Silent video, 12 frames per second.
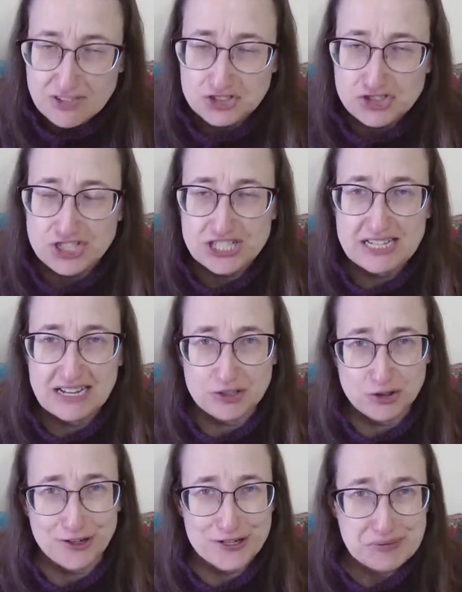She and
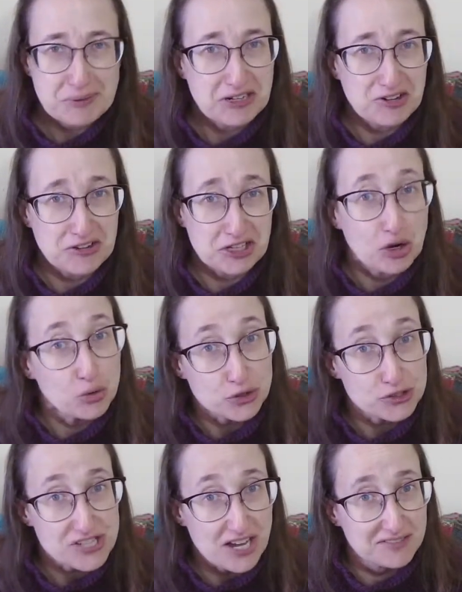her husband are the
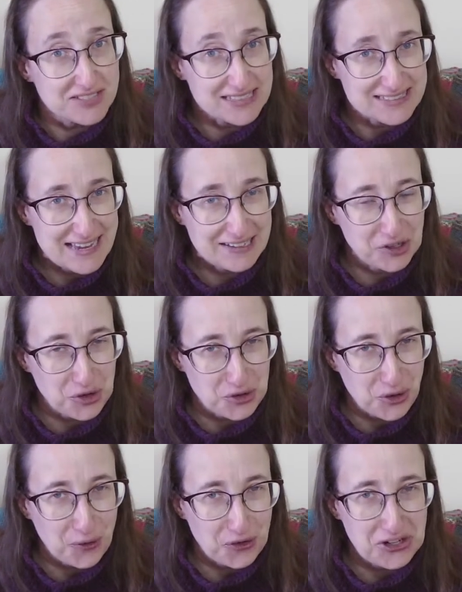owners of Zen Yarn
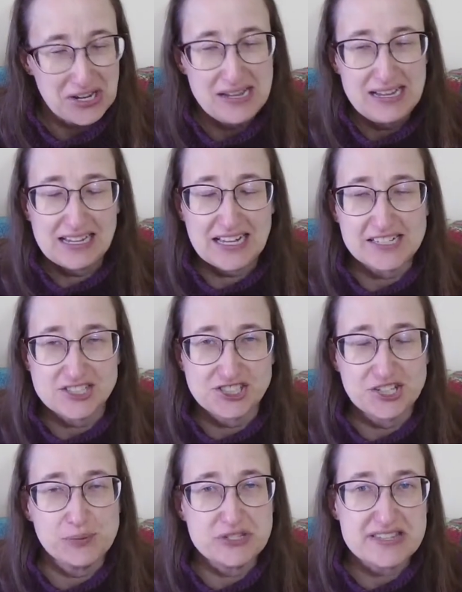Garden, and
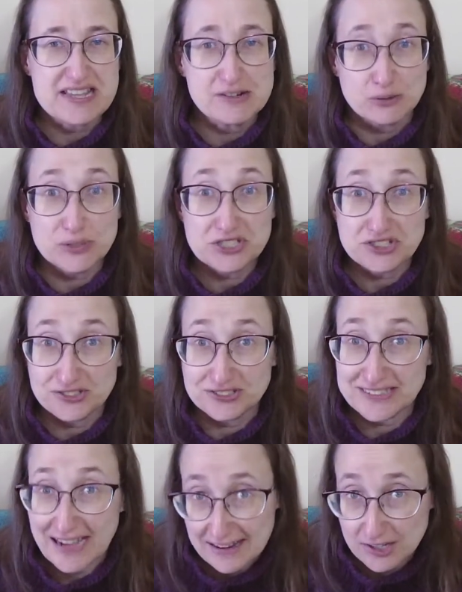she was the original
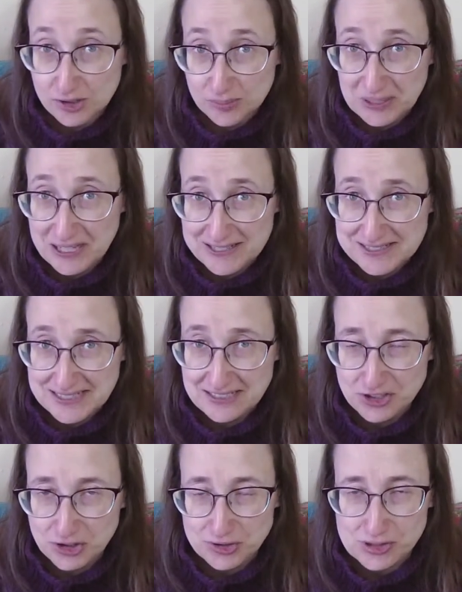dyer behind Zen
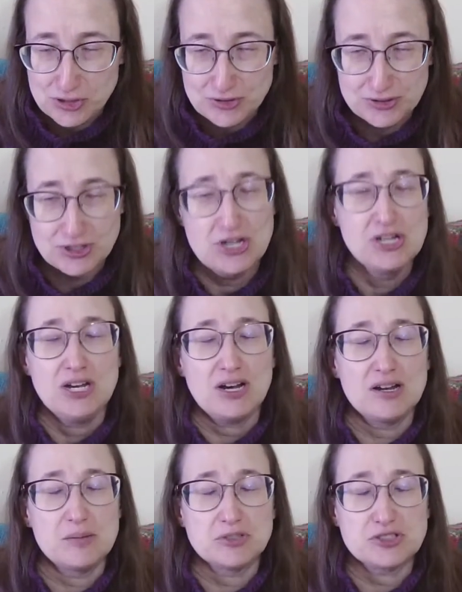Yarn Garden.
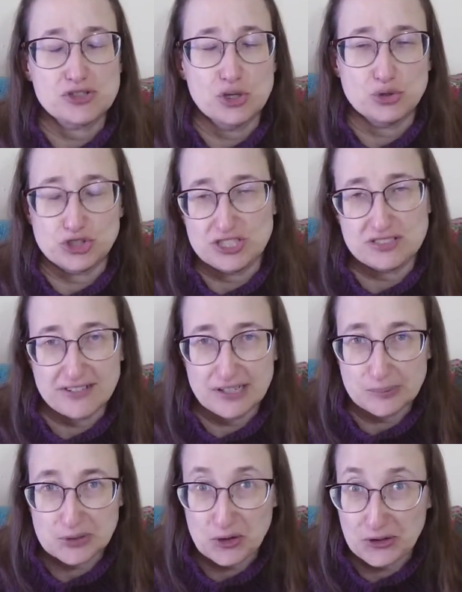So she
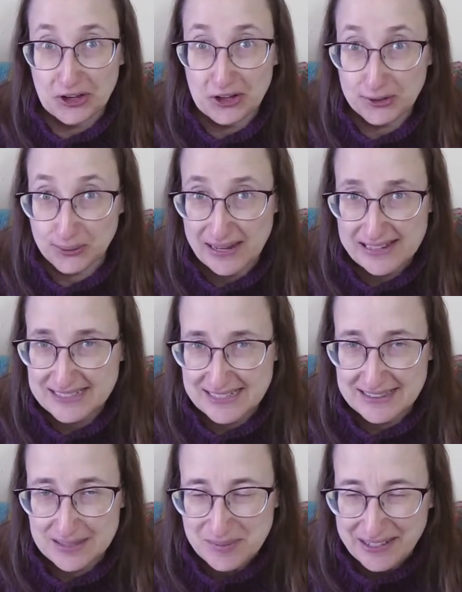developed all the colorways
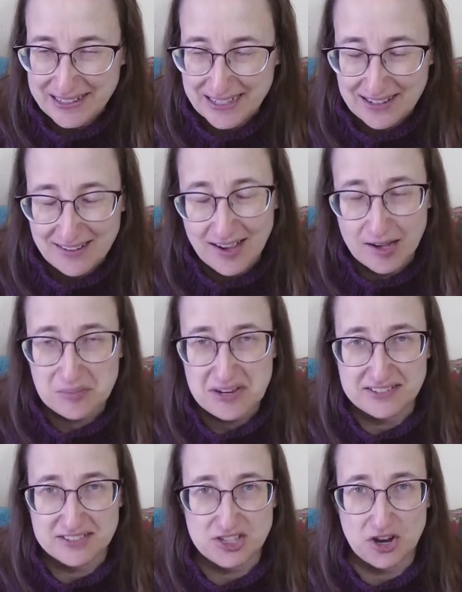in the beginning,
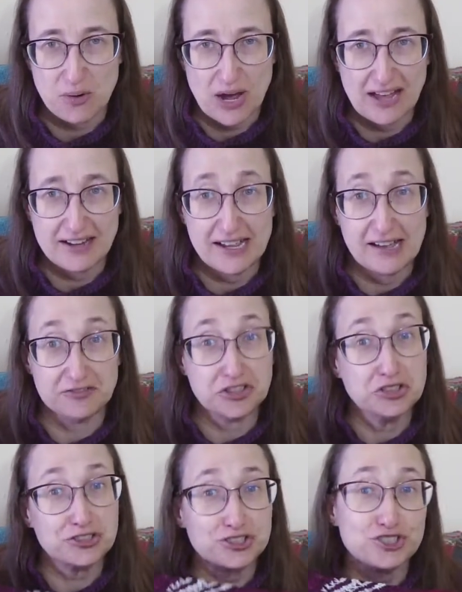and so I have
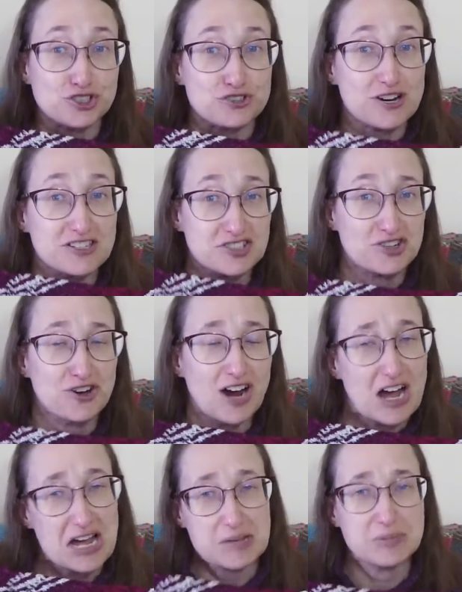learned to trust her
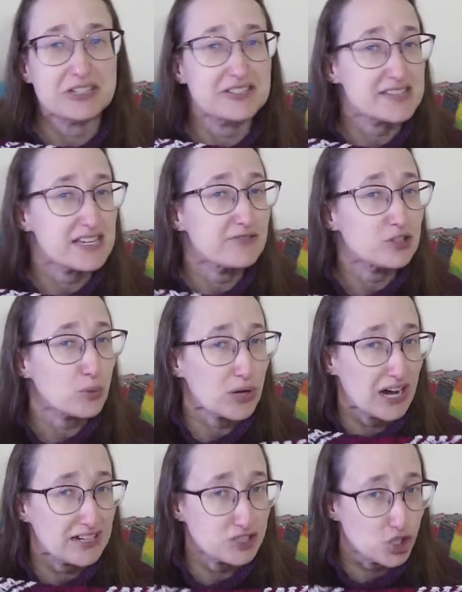eye, because even when
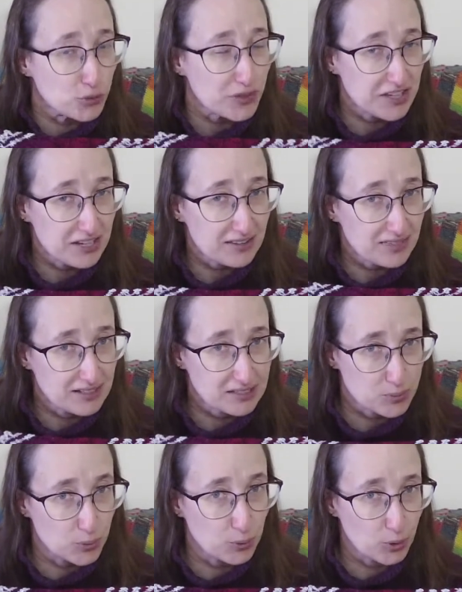I don't think
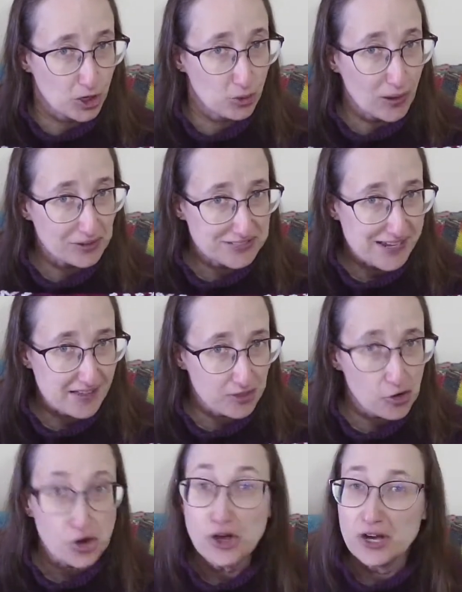things will work well
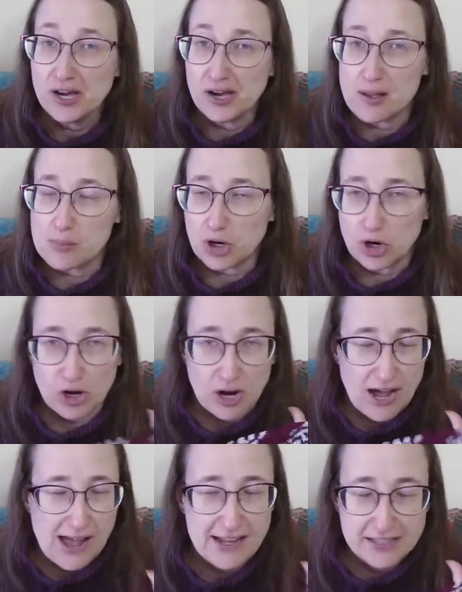together, her
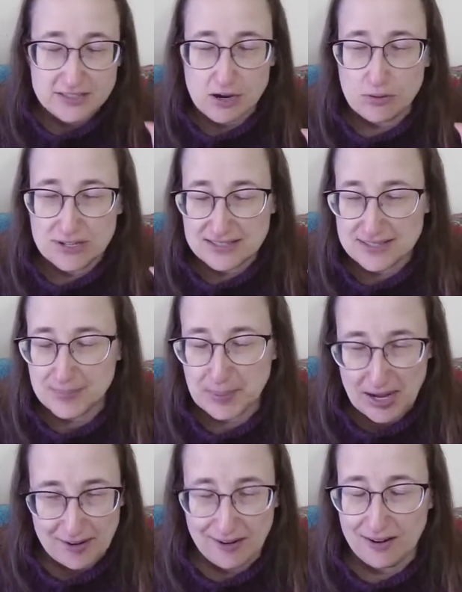eye is always
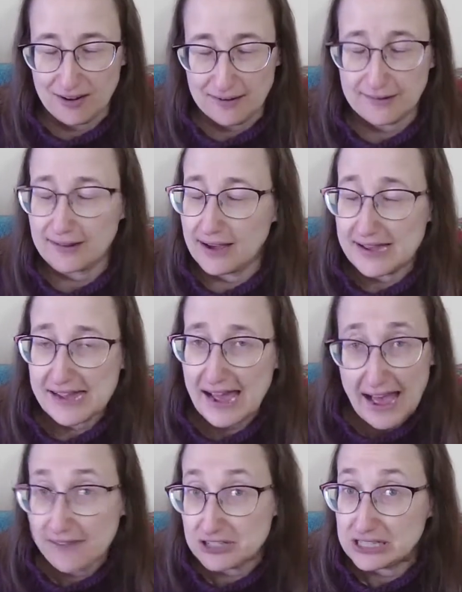spot on. I
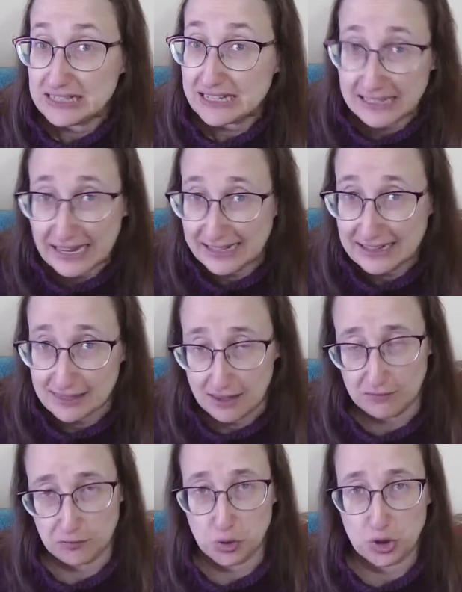haven't knit
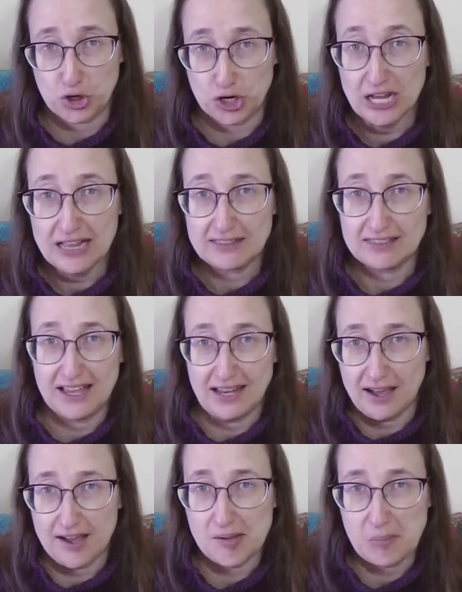anything for her that
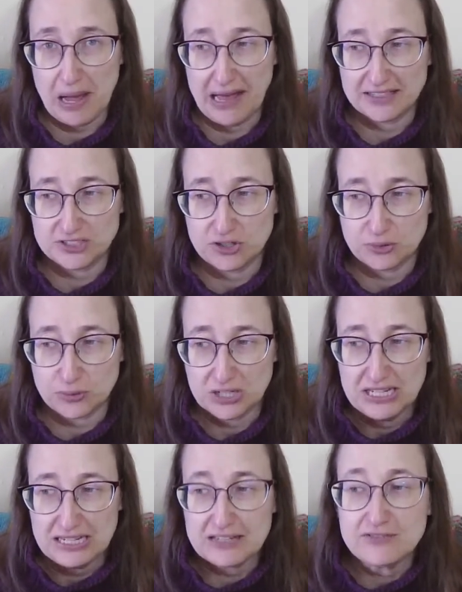I don't,
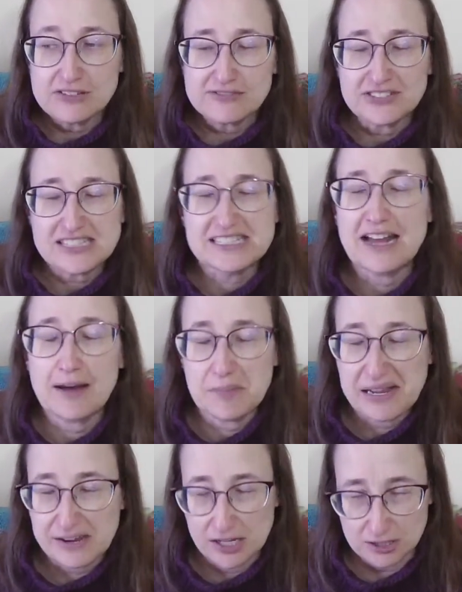even if it's not
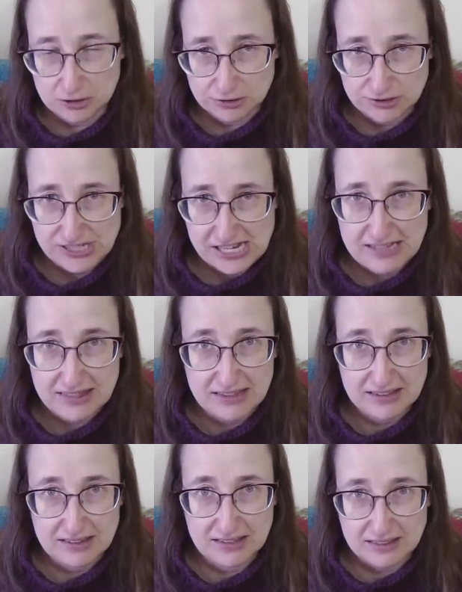my colors, and
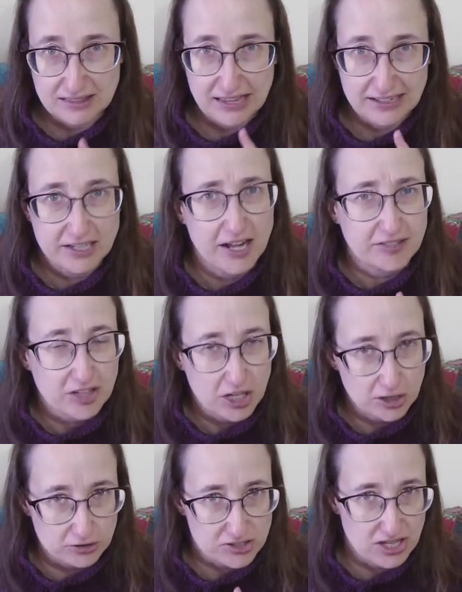like not the
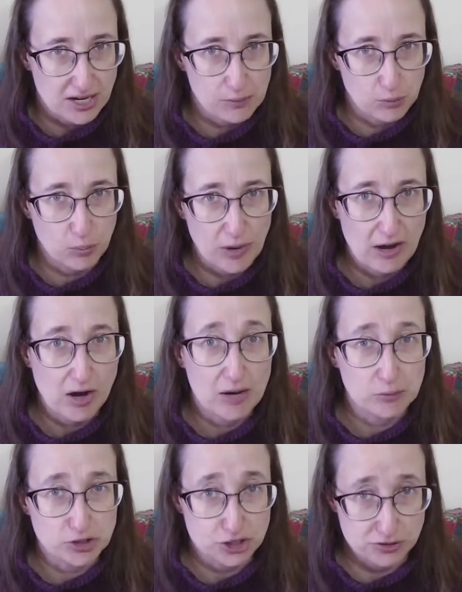colors that I would wear, I
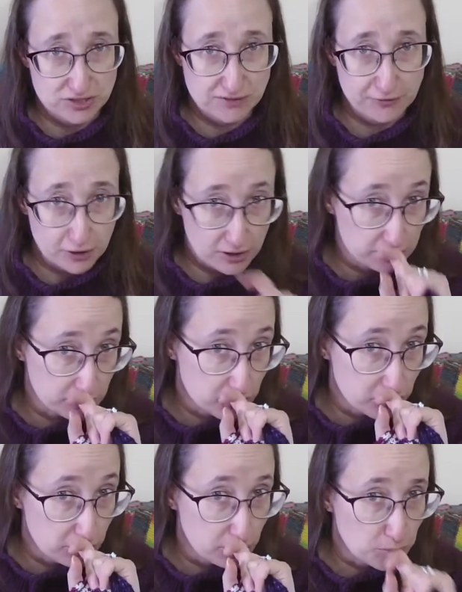would choose different colors
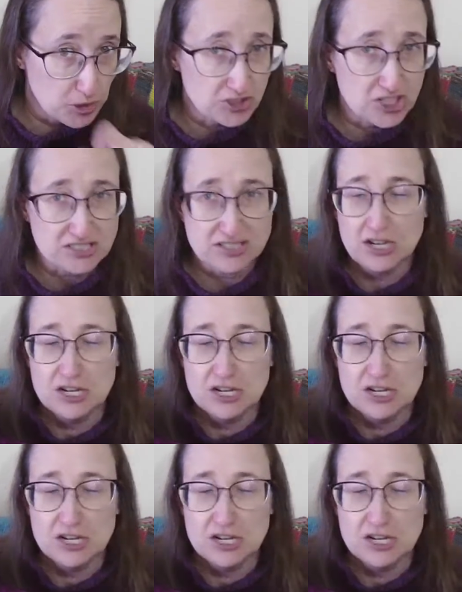to do the project.